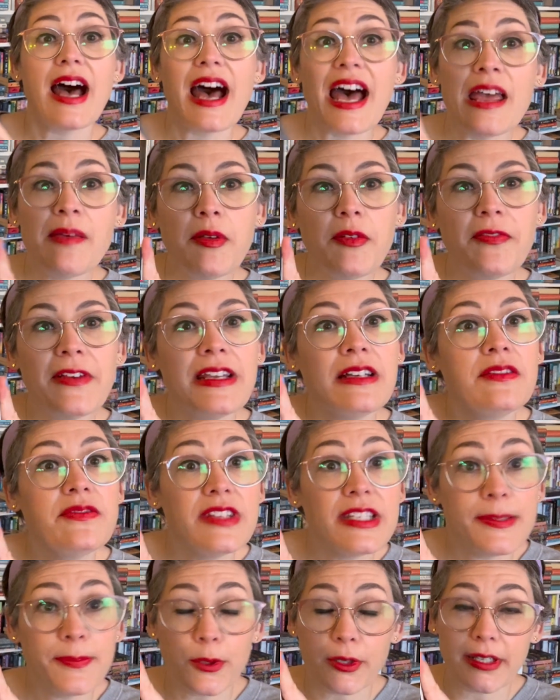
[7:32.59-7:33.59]
I'm a fan of
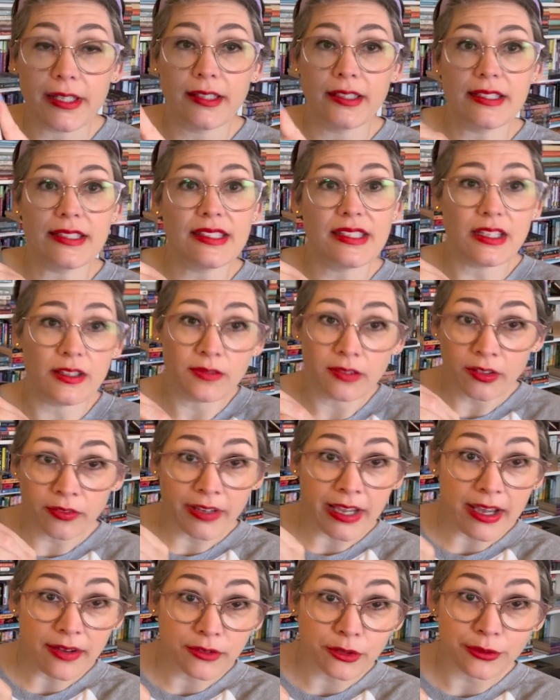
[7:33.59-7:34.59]
this book, at least, even if I
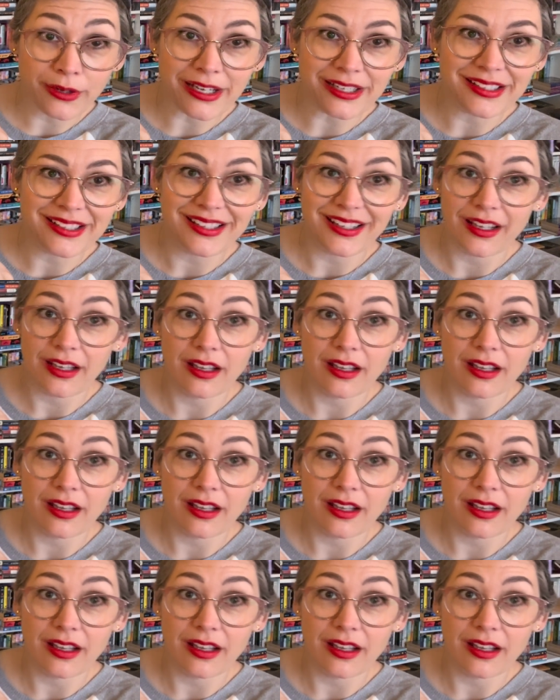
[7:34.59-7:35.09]
haven't read